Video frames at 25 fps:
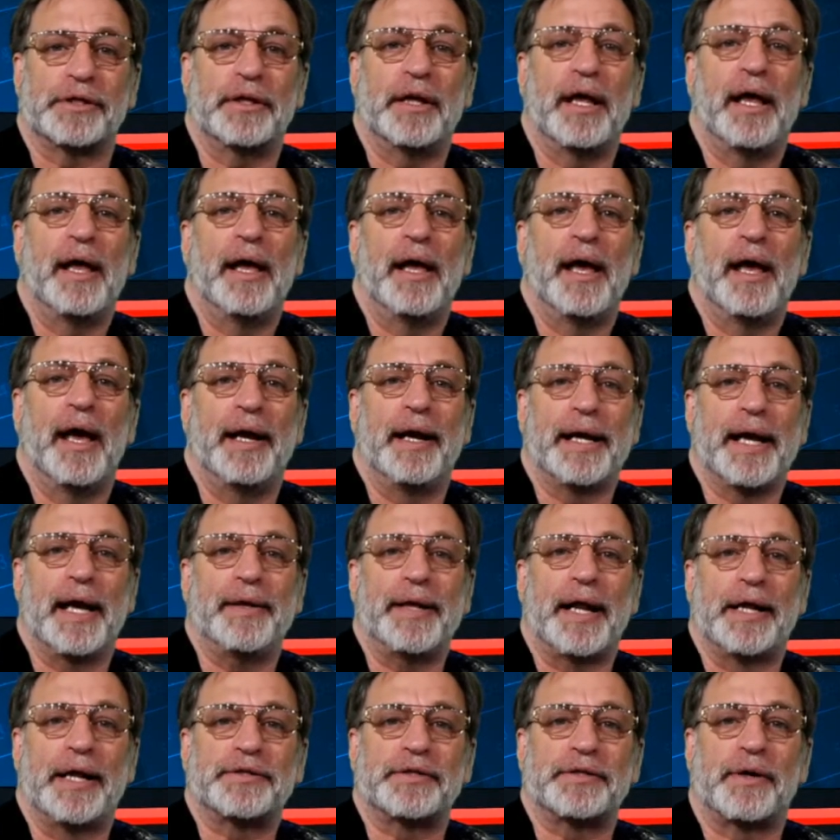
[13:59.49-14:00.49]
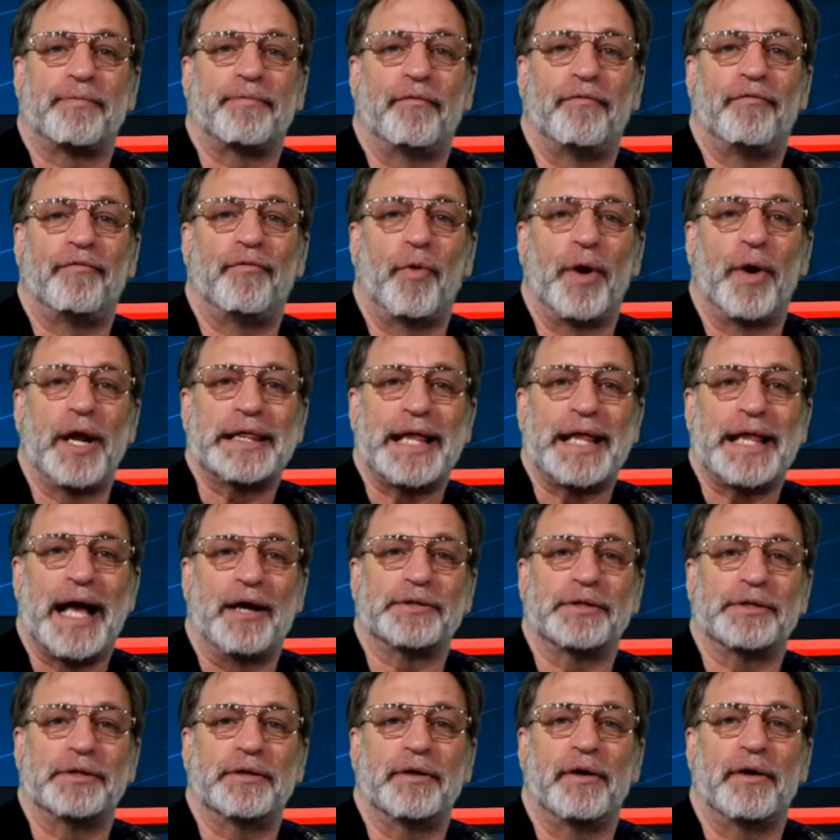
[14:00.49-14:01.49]
And again, that's up from 40,000
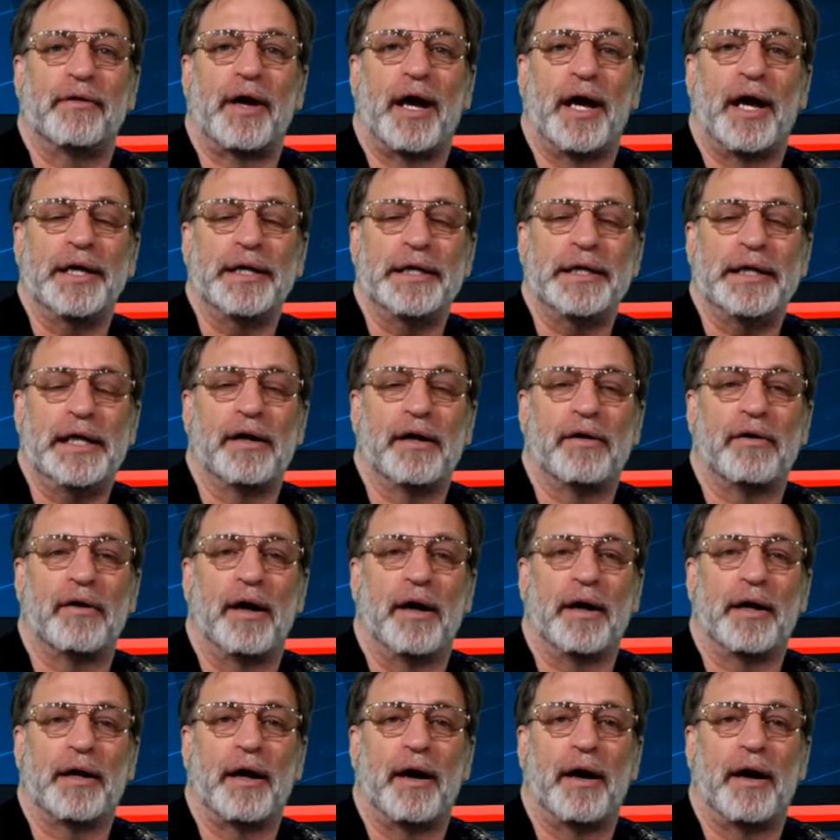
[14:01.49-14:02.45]
a year ago.